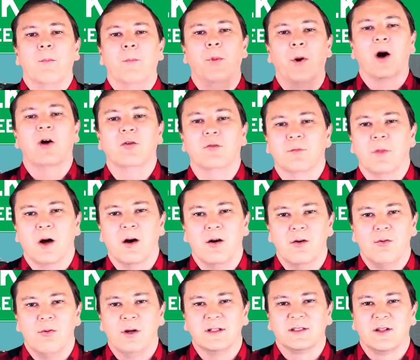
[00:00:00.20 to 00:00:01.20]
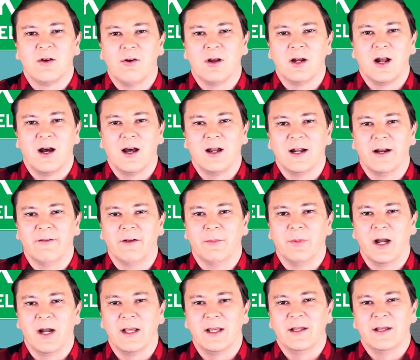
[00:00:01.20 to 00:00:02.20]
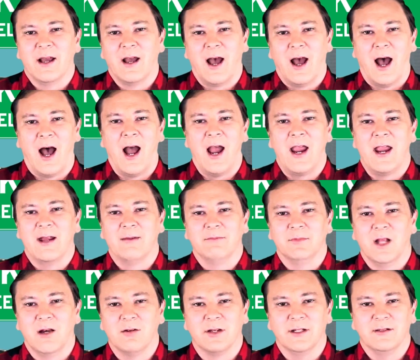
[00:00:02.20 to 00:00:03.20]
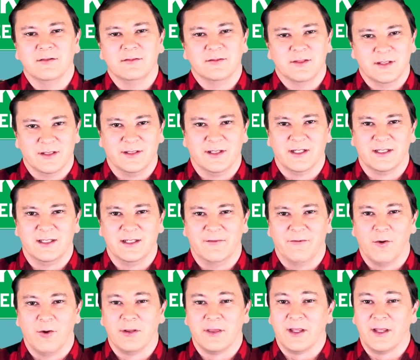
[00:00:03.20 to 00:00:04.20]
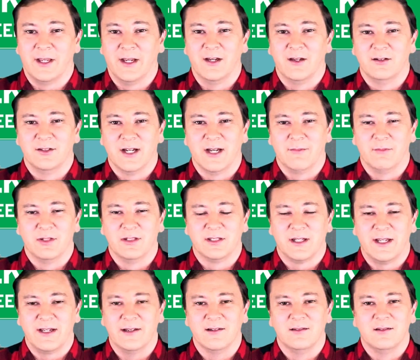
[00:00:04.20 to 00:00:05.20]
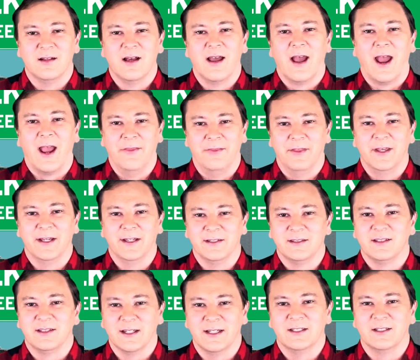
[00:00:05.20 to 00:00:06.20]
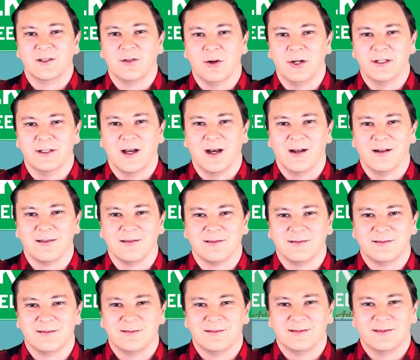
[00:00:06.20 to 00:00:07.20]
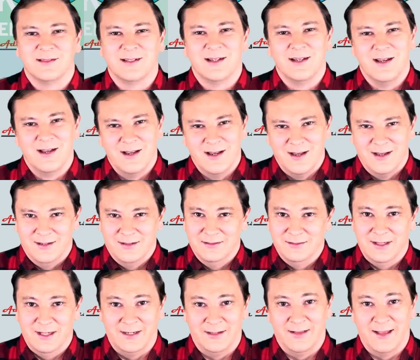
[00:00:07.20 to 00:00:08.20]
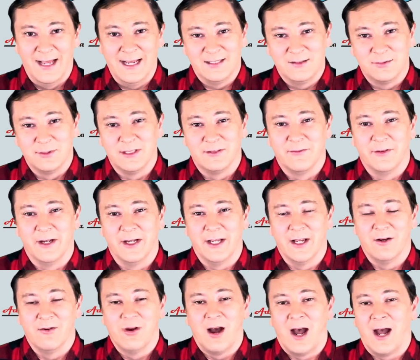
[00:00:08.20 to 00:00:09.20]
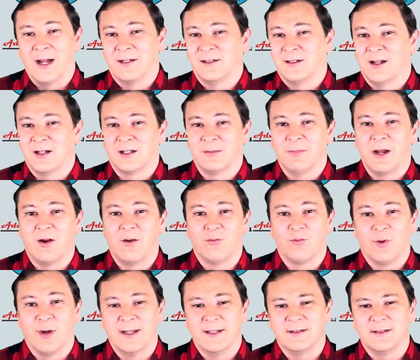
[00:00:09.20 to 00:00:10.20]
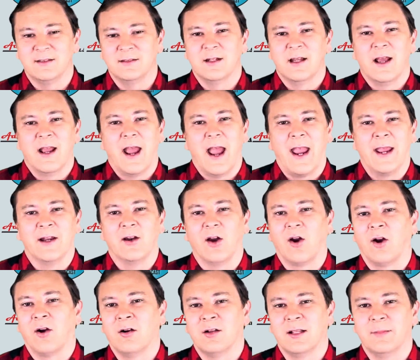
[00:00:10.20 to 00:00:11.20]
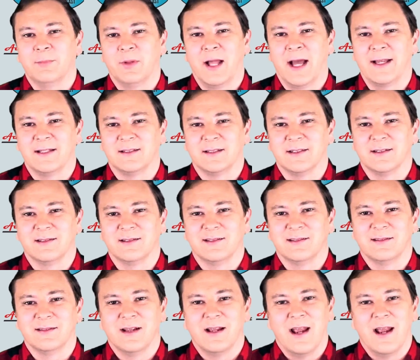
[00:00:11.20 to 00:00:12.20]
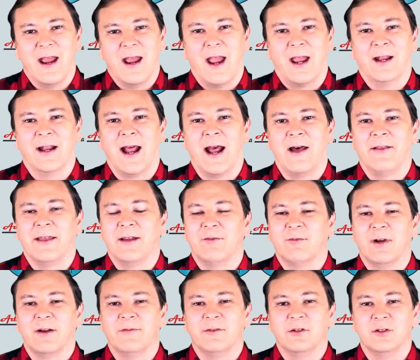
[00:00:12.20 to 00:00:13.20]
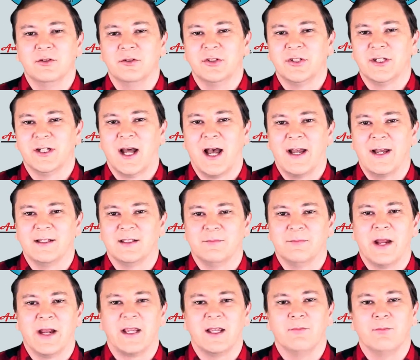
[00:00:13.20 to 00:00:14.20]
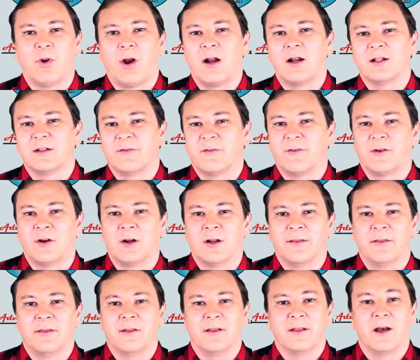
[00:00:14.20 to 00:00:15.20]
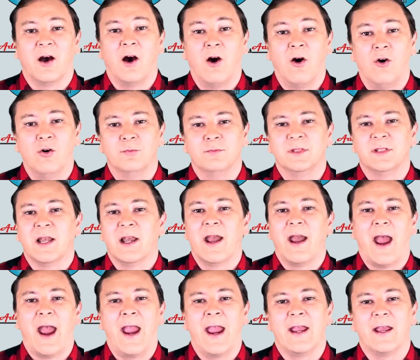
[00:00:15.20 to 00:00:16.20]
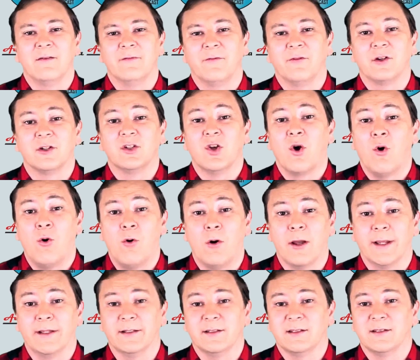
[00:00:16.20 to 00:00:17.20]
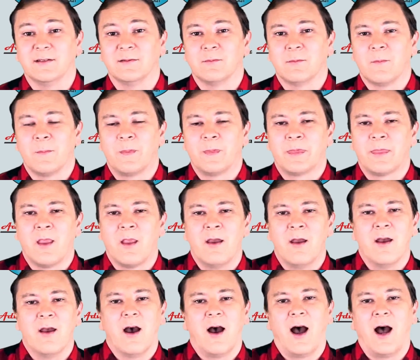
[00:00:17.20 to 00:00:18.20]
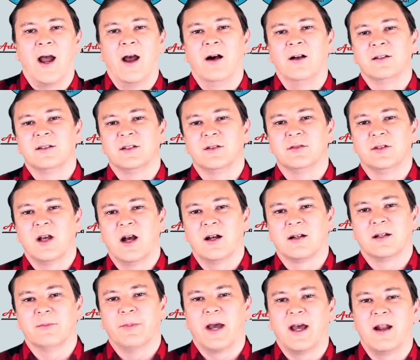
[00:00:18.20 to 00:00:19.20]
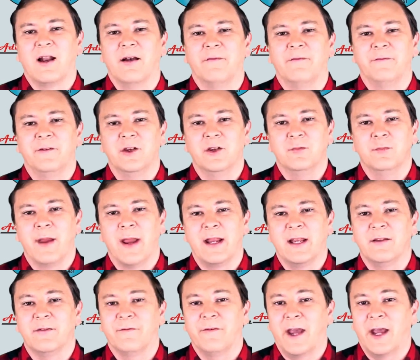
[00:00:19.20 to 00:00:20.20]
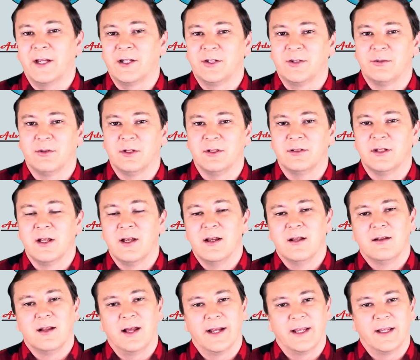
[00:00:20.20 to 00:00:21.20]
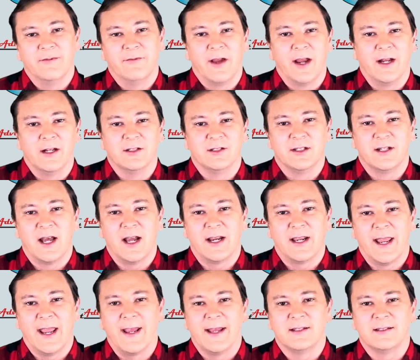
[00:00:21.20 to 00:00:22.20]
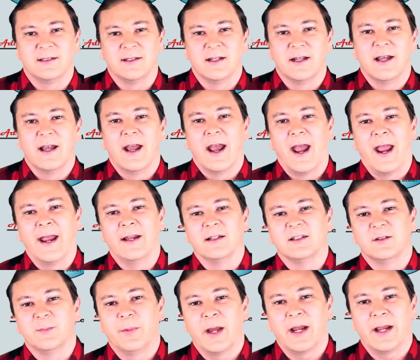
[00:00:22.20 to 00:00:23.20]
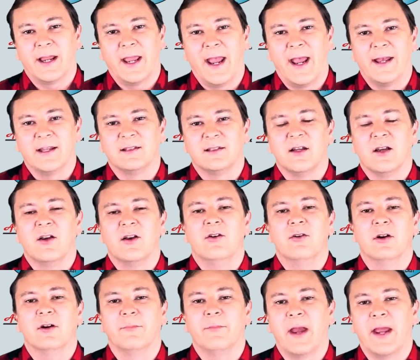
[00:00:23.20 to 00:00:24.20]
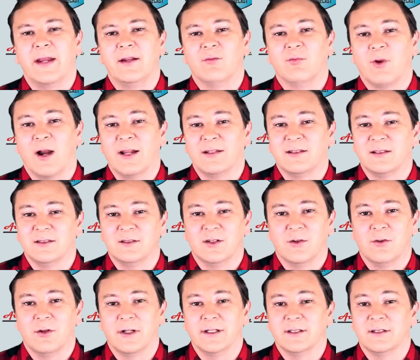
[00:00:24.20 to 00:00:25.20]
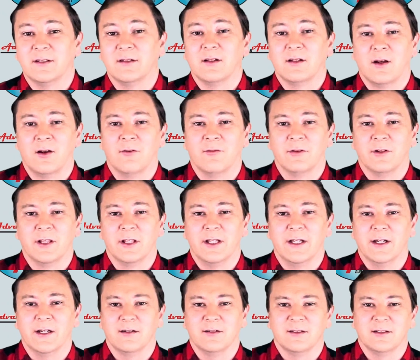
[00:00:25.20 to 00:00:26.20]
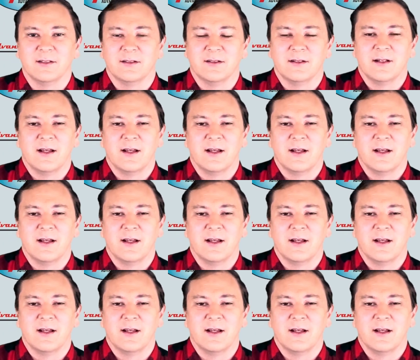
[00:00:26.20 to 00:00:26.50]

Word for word: Boom! What's going on, everybody? I am Logan, the 64th Gear Jammer Skeele, and this is Toy Talk. In last week's video, I talked about resin and early plastics and how they revolutionized making products for the homes and for toys. I also talked about a few manufacturers like Advantage Diecast and SpecCast who have made resin toys over the years.